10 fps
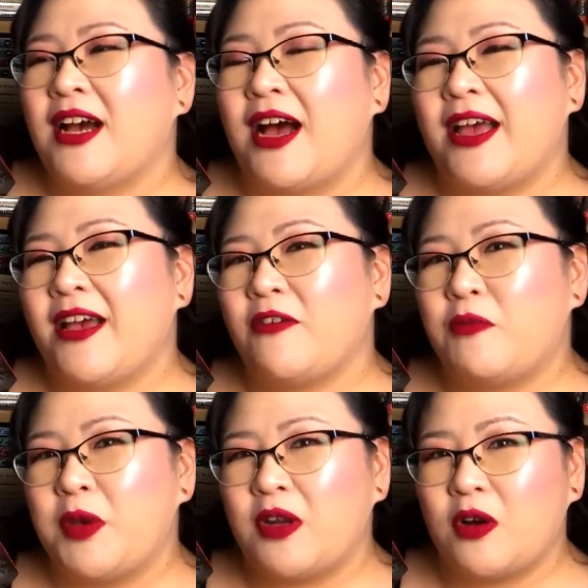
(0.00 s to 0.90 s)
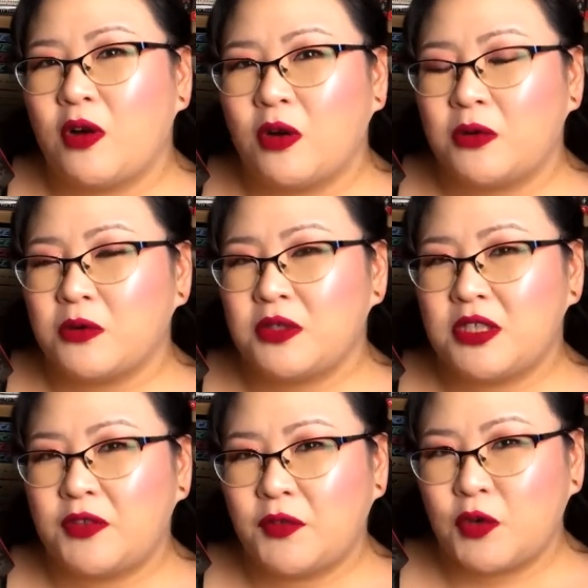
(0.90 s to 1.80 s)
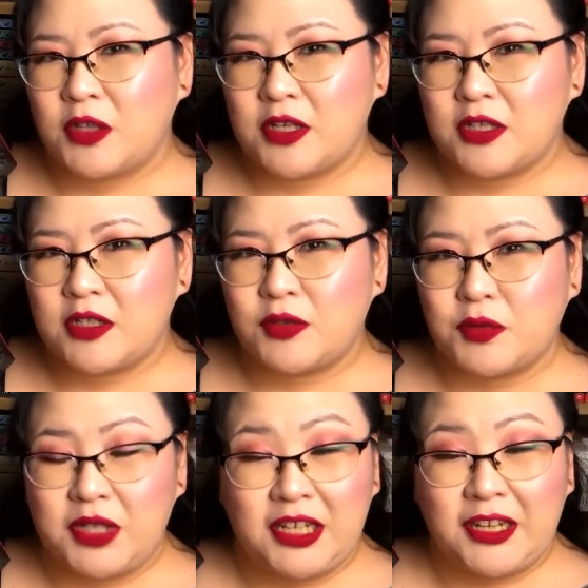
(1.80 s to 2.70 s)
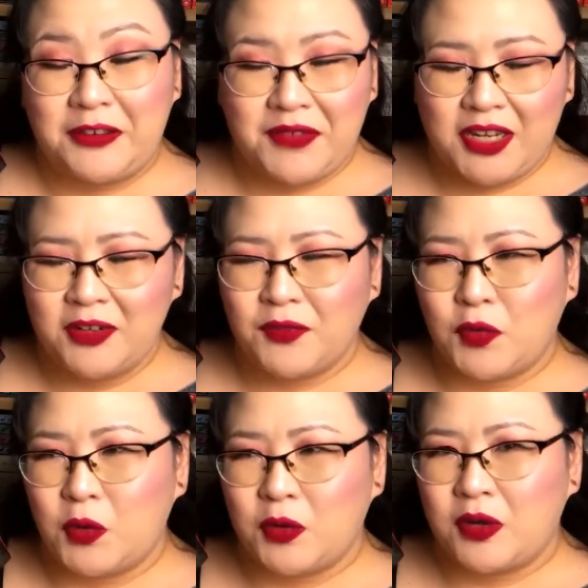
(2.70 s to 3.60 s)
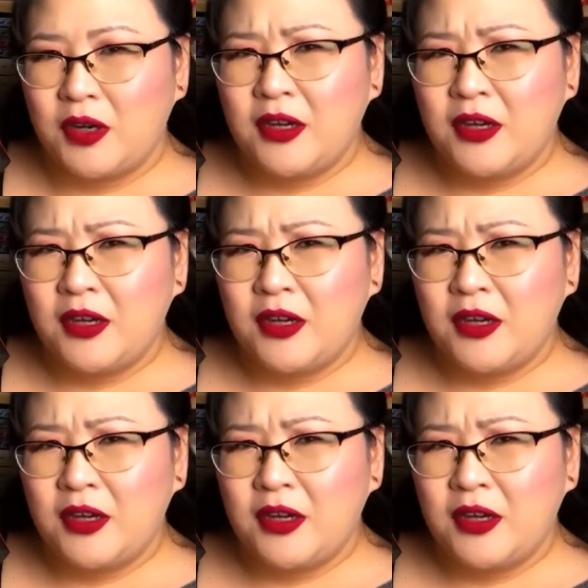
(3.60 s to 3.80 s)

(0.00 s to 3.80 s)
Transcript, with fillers: I have been a host for this reading event for